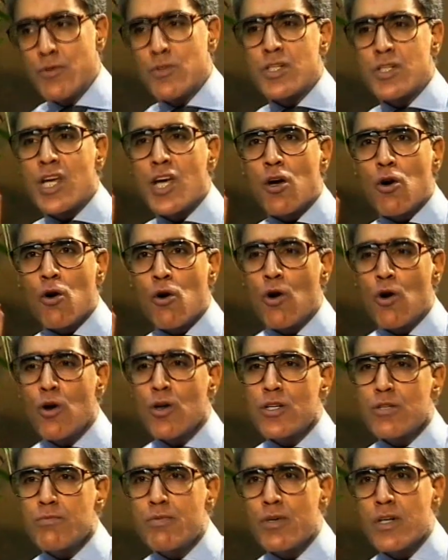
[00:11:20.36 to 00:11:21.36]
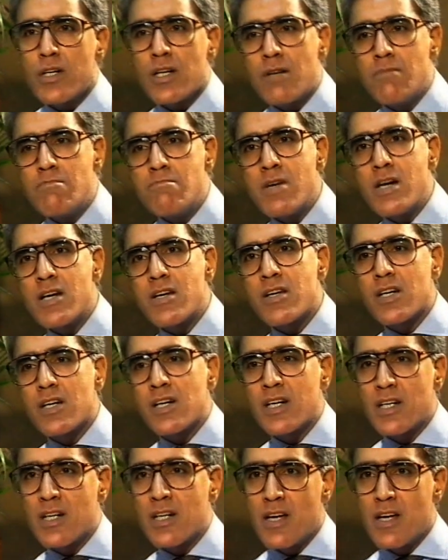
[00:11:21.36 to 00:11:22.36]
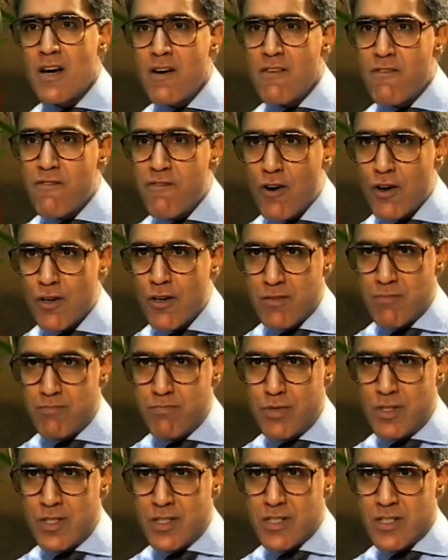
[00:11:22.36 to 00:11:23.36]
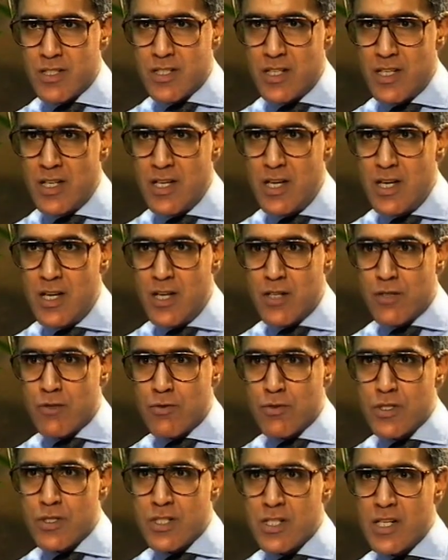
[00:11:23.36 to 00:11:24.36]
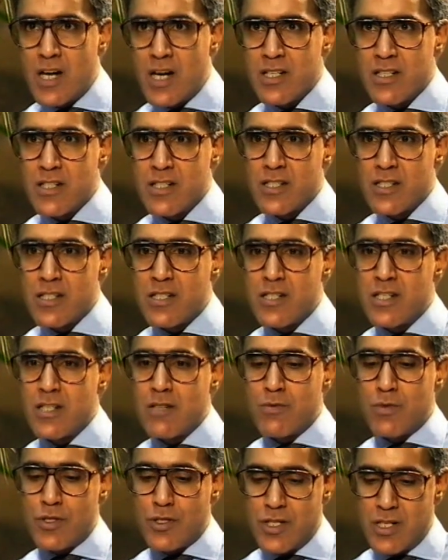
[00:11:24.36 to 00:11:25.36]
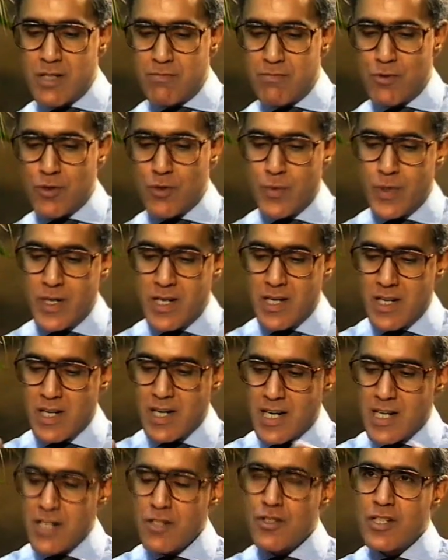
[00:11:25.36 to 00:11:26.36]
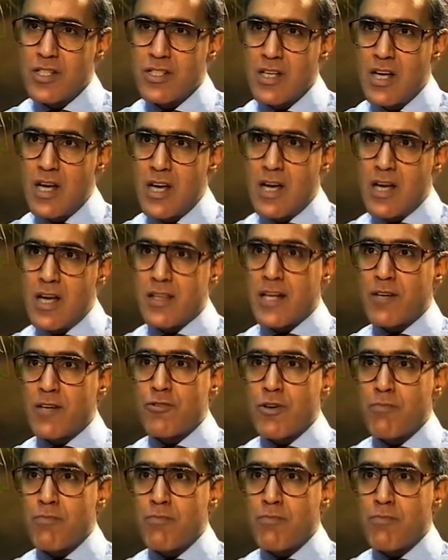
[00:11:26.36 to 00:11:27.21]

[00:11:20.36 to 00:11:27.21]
Post. He called upon American foreign policy to start distinguishing between countries that